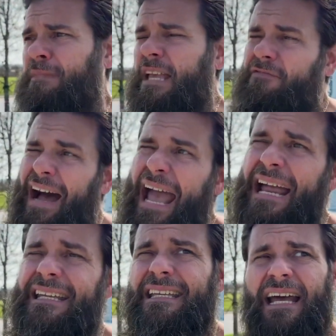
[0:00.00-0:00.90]
If I
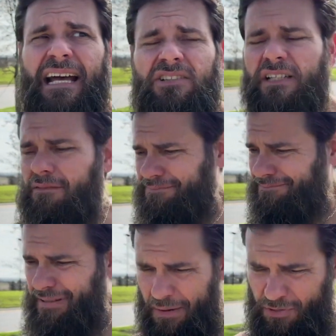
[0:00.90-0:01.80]
had to guess,
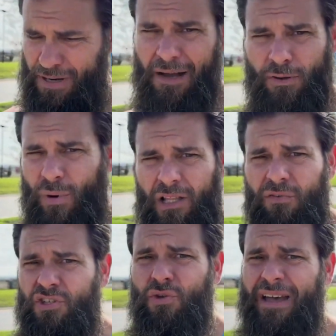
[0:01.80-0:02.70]
it was probably well
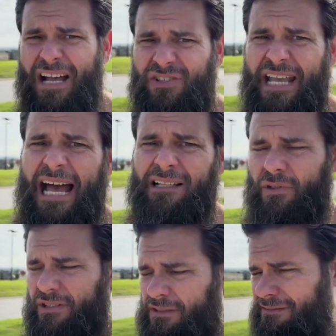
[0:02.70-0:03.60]
over 2,000
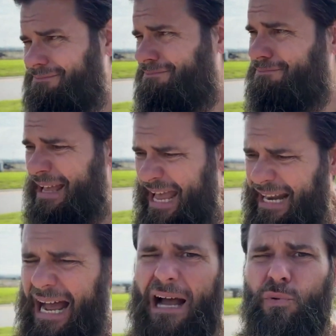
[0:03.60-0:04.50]
calories,
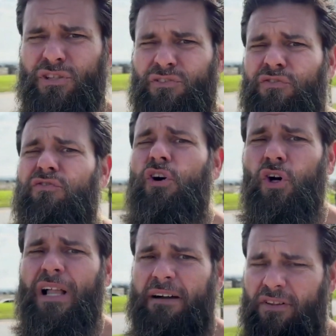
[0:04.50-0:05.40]
and I was
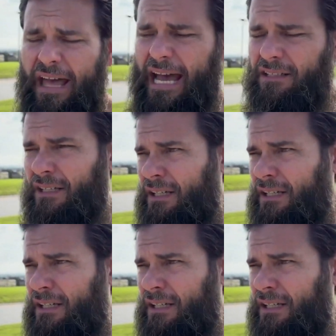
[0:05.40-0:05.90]
full after that.